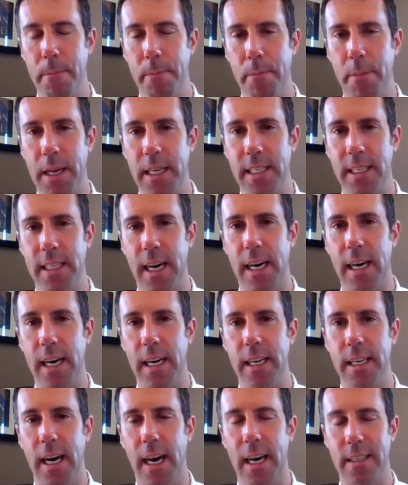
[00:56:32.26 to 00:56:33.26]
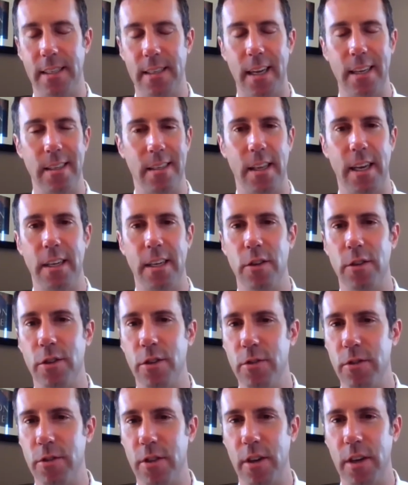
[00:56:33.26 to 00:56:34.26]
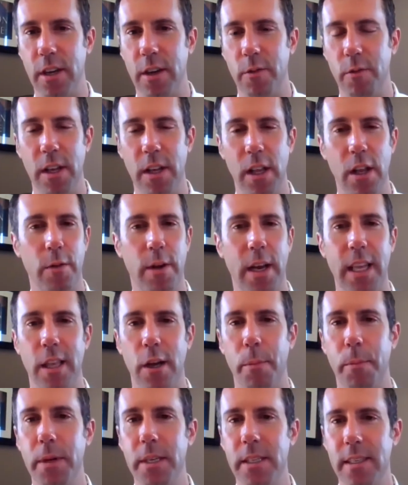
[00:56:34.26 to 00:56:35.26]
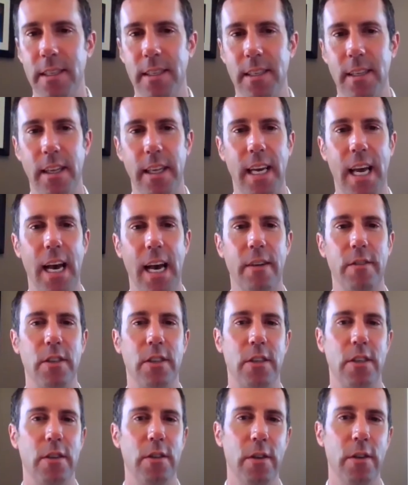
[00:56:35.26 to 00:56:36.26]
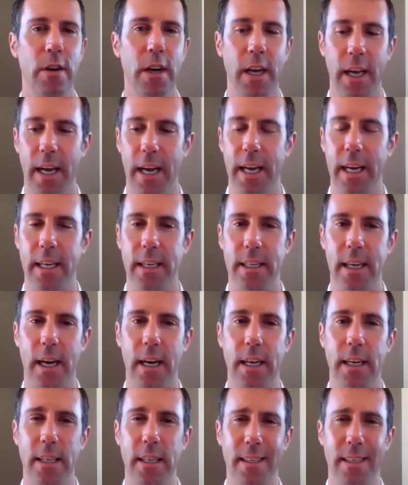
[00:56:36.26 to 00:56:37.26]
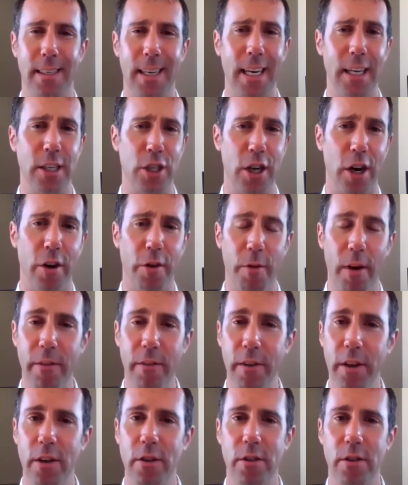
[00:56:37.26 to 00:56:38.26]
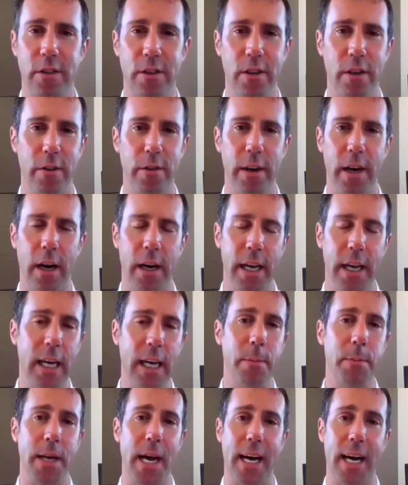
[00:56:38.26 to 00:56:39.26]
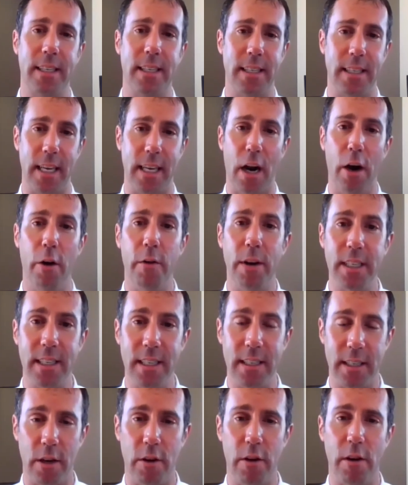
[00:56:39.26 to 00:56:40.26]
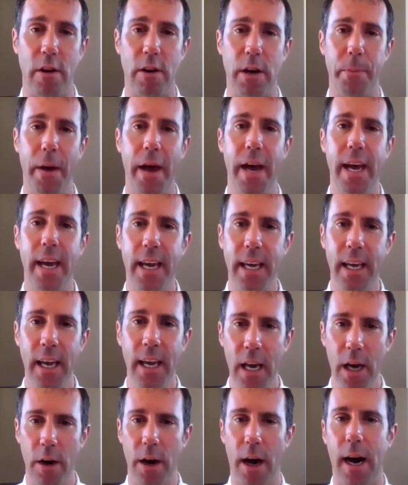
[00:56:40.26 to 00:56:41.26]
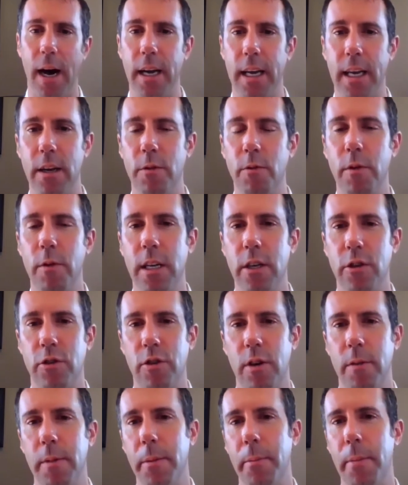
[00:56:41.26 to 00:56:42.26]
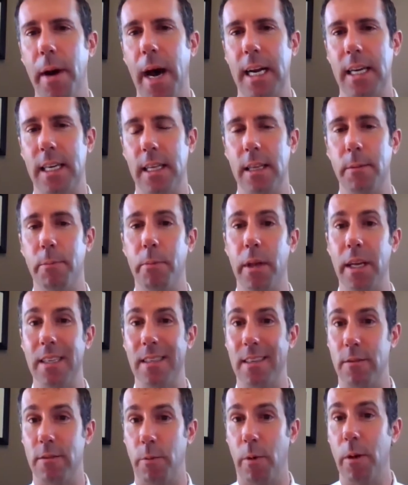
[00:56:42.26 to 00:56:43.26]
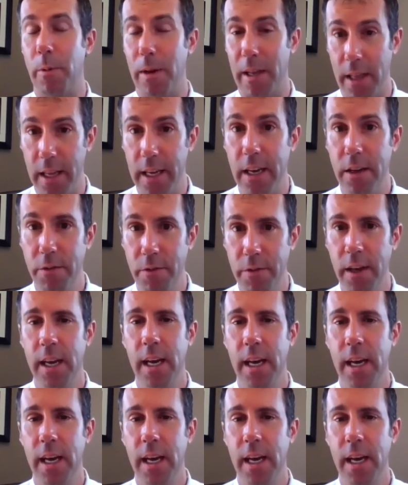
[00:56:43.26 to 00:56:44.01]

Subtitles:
based on site selectors who's going to relocate their business to Lake Havasu. It is state shared revenues. So income taxes that our residents are already paying get redistributed back to the places where we live